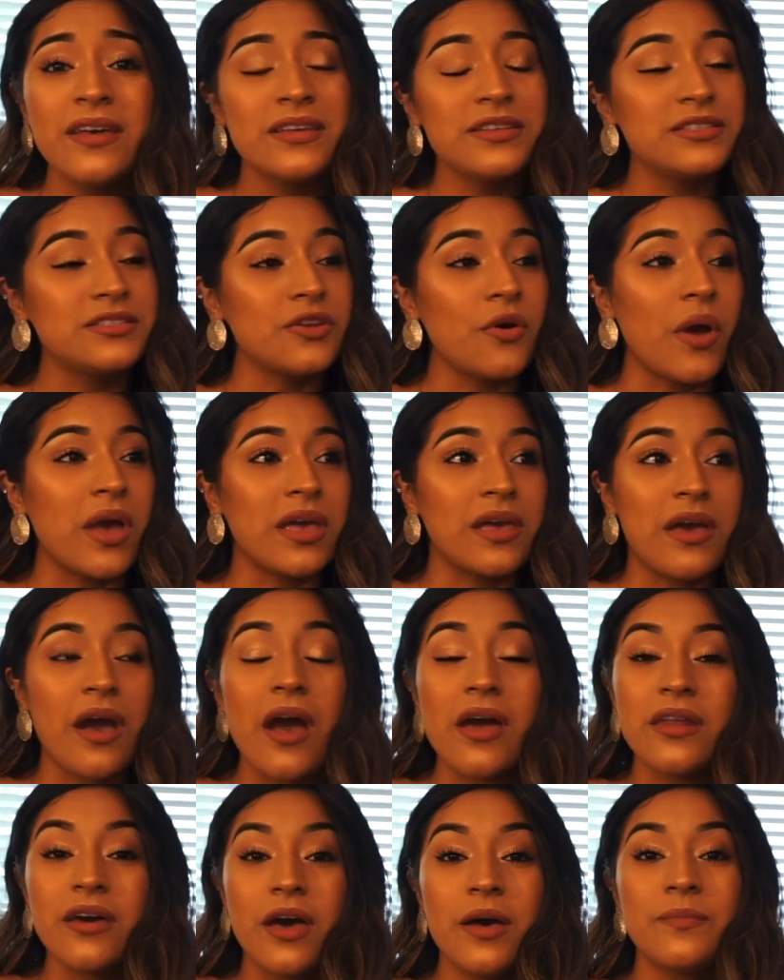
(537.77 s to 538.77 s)
So I
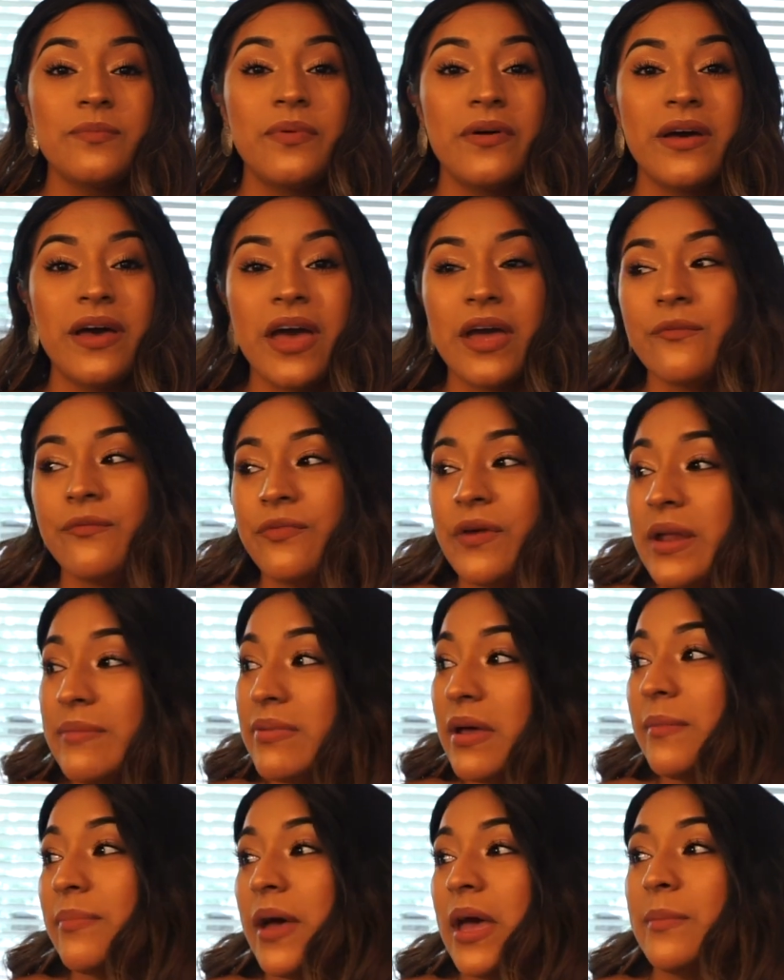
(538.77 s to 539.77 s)
got up, I read
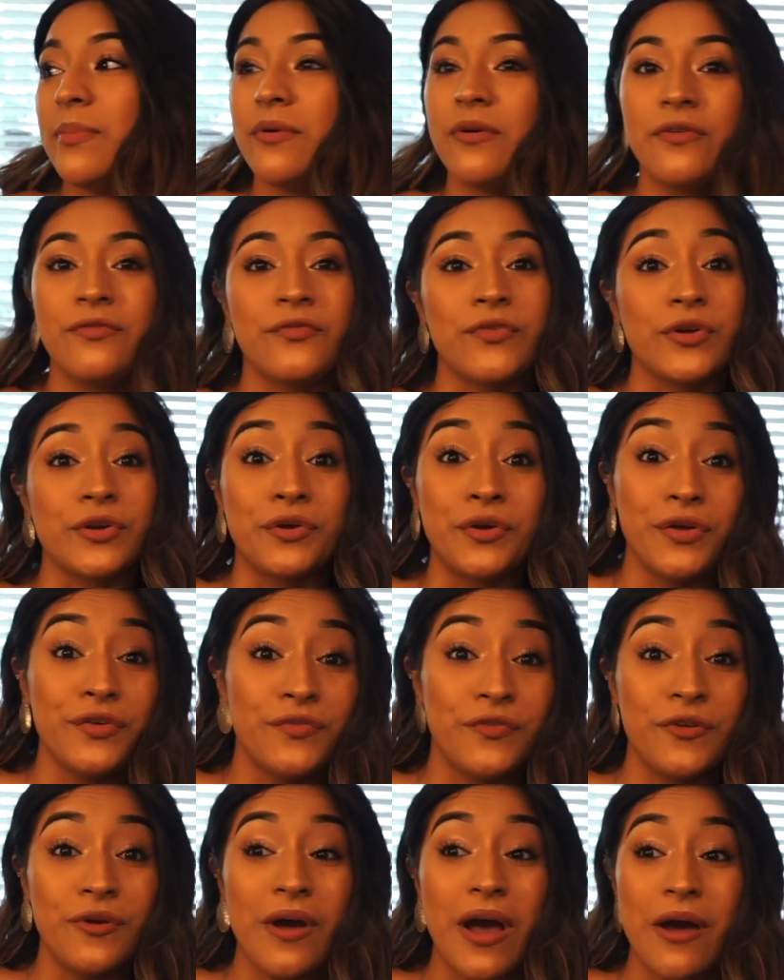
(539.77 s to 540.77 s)
my Bible for a good
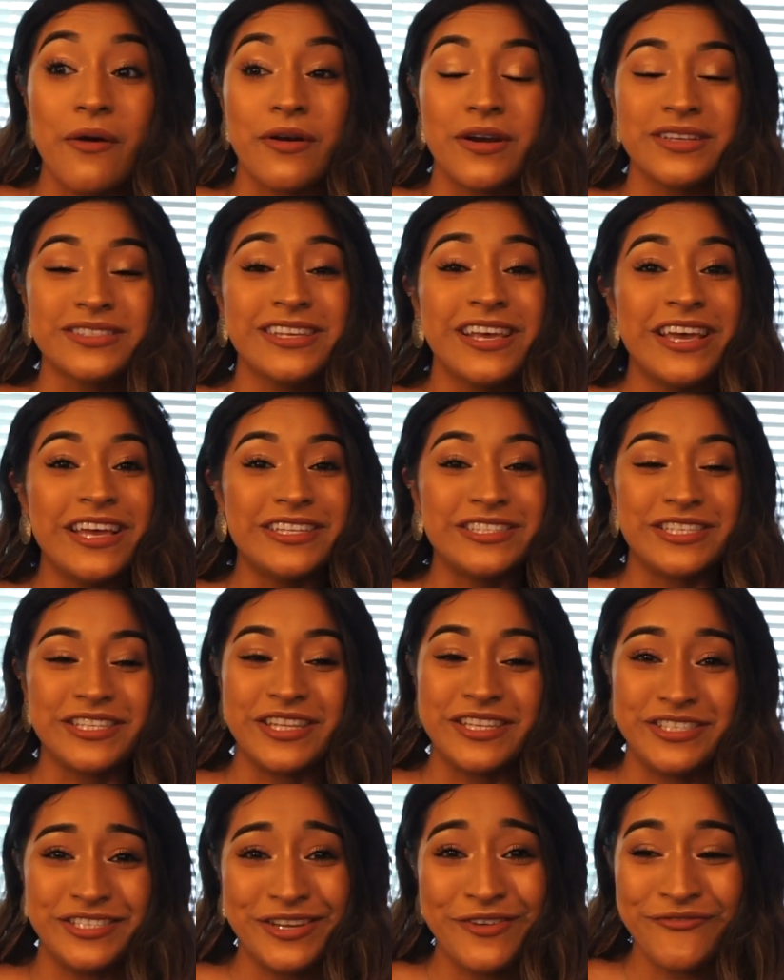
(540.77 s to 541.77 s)
few hours until
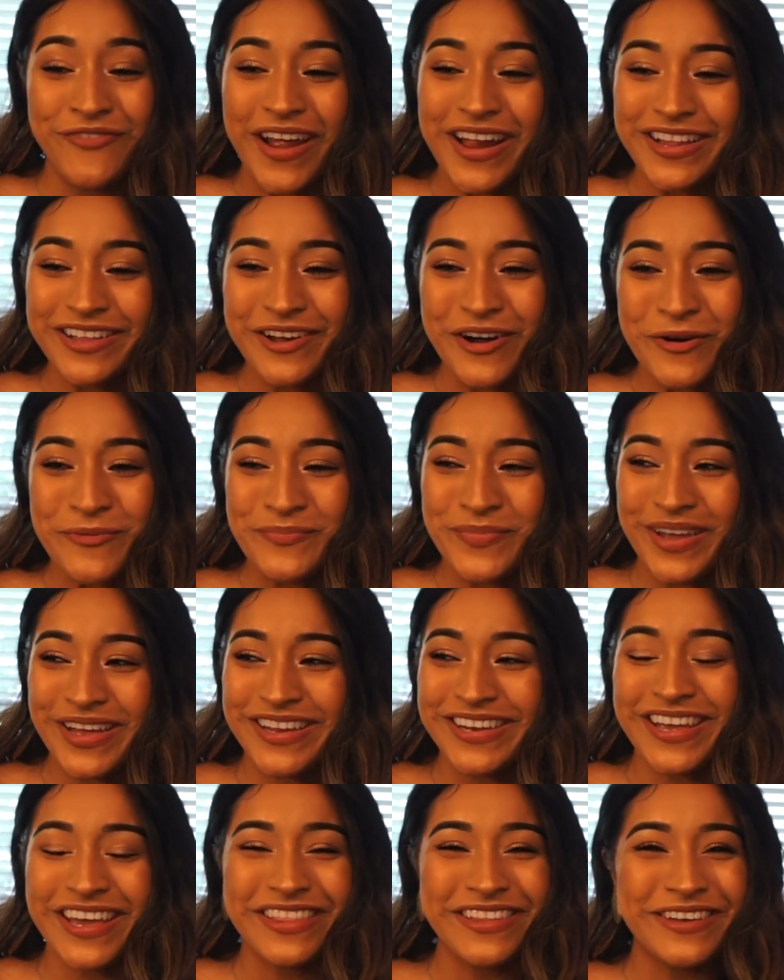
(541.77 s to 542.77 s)
the gym finally
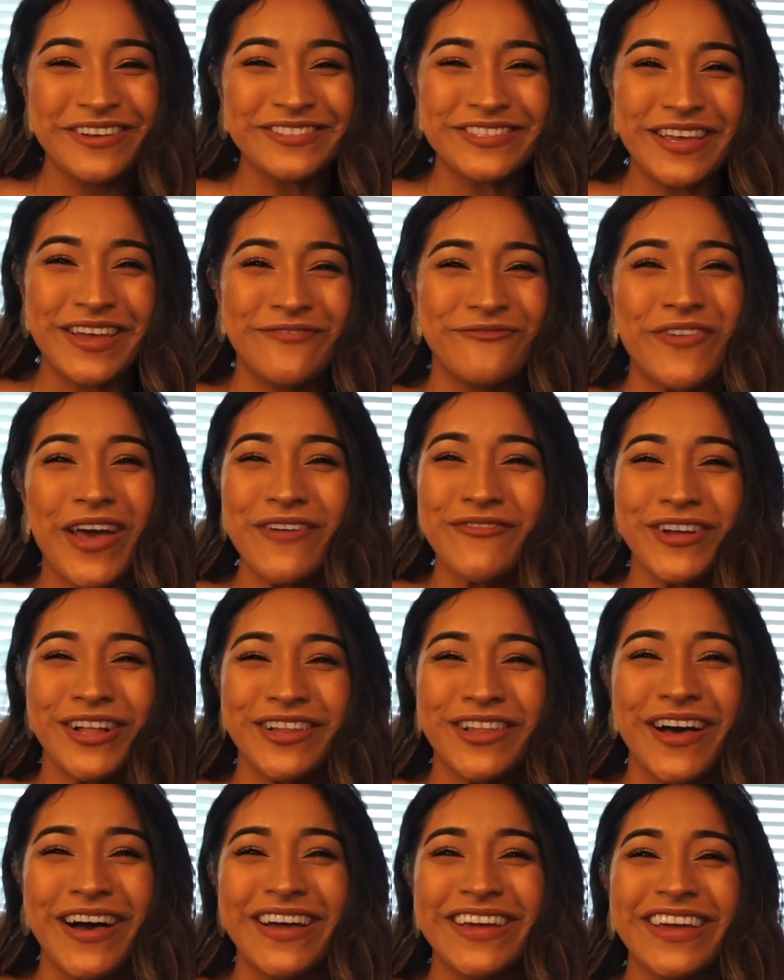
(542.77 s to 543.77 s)
opened. I think it was like at 5
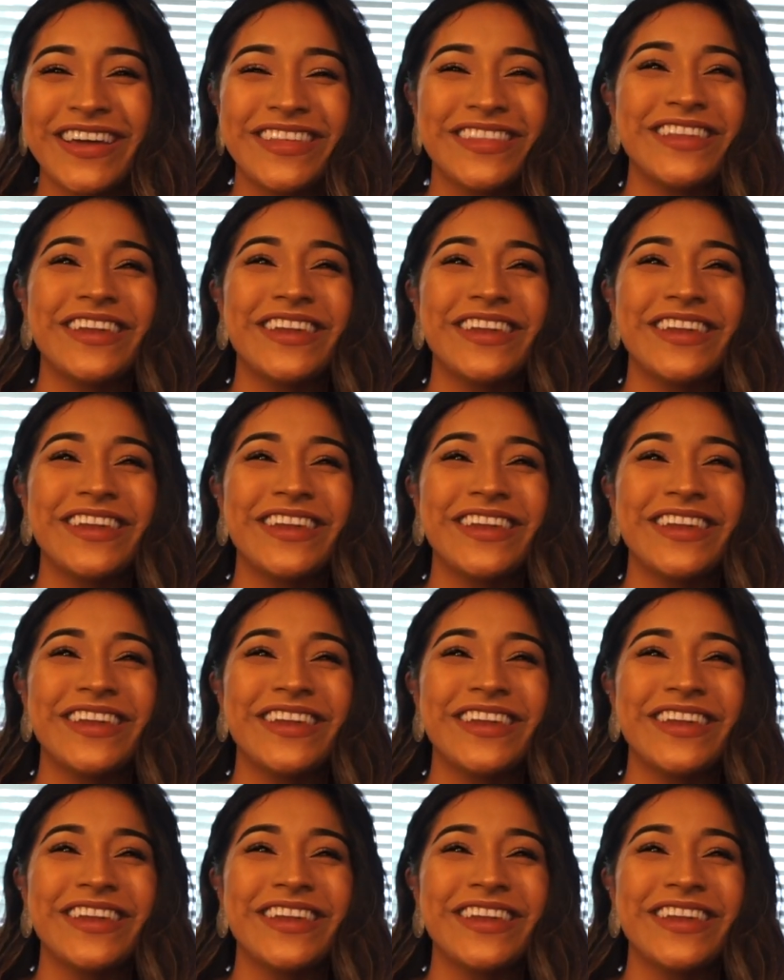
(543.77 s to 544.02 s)
o'clock, and then